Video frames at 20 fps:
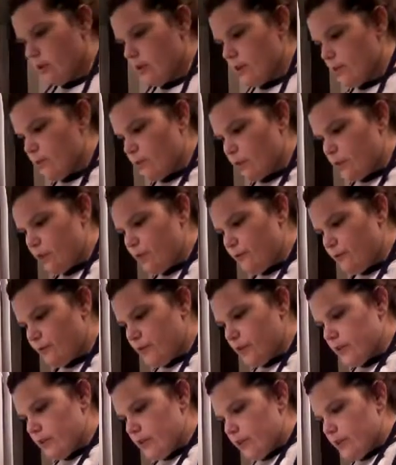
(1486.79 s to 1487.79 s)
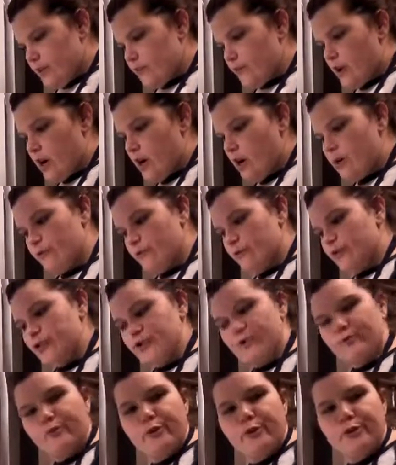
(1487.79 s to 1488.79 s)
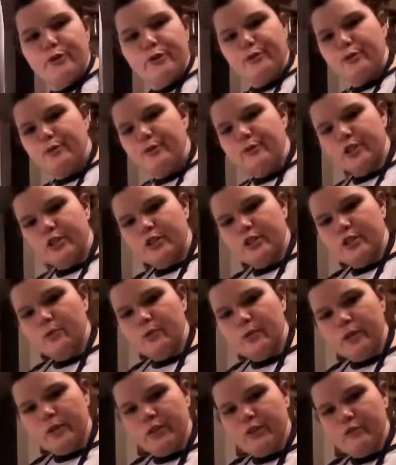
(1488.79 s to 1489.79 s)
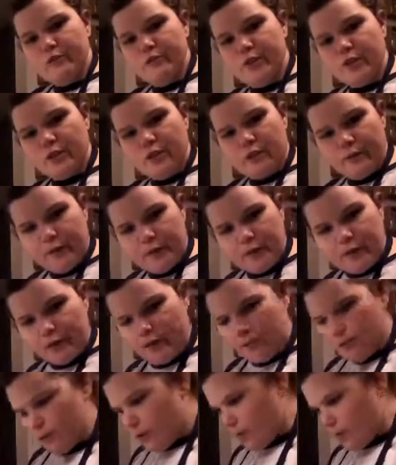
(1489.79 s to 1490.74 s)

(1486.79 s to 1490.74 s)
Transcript: Like when you feel like you've covered your roux, just when you surface your roux.